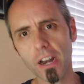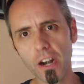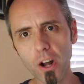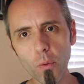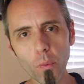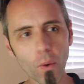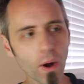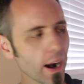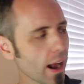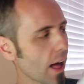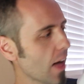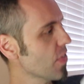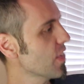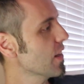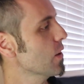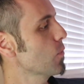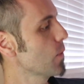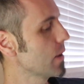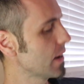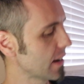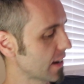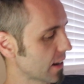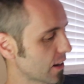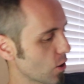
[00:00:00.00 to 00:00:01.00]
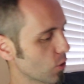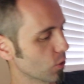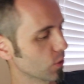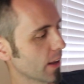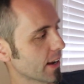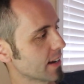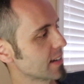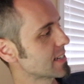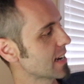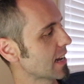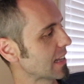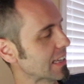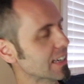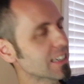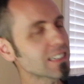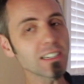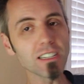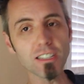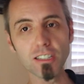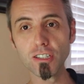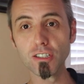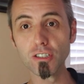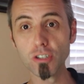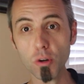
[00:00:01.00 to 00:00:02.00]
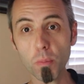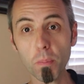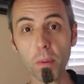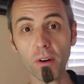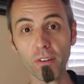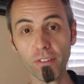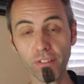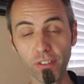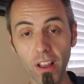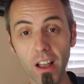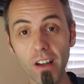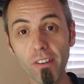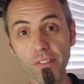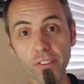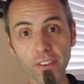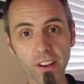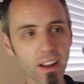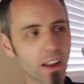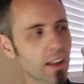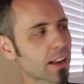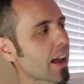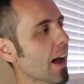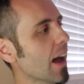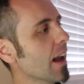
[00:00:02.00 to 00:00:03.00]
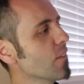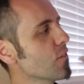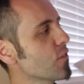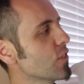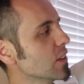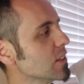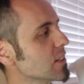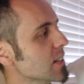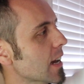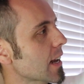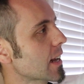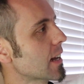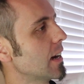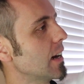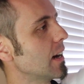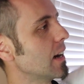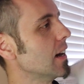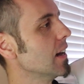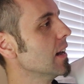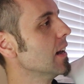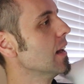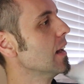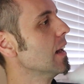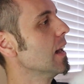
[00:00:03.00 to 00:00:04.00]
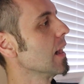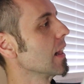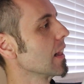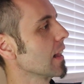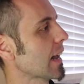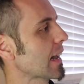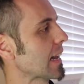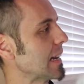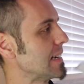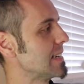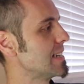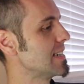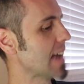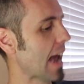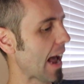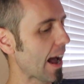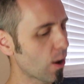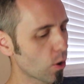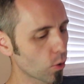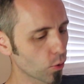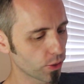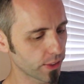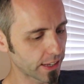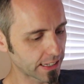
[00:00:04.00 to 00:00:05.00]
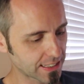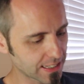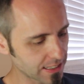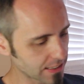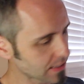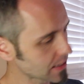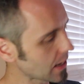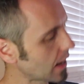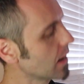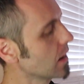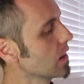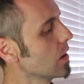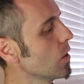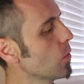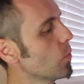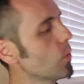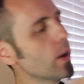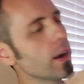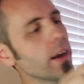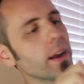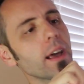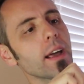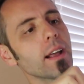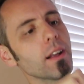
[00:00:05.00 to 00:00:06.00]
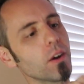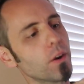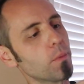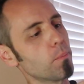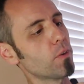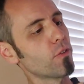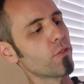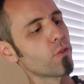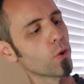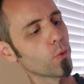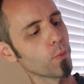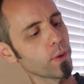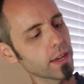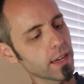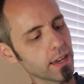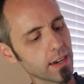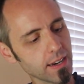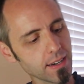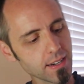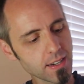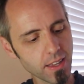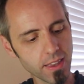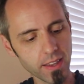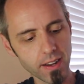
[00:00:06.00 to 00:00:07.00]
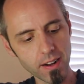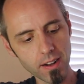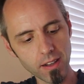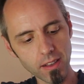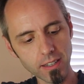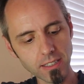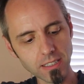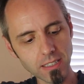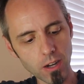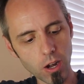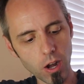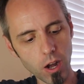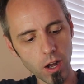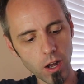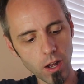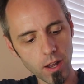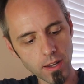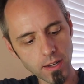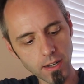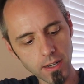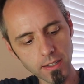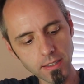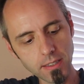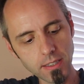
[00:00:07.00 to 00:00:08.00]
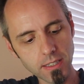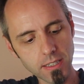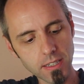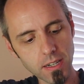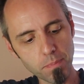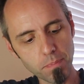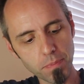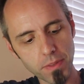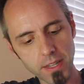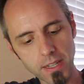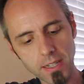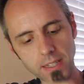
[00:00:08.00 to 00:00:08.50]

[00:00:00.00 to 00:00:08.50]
You know what? I think we need to go lay down. This is super fluffy. It kind of feels like a like a down that's inside. You know what? Hang on. Before we get into there, let's unzip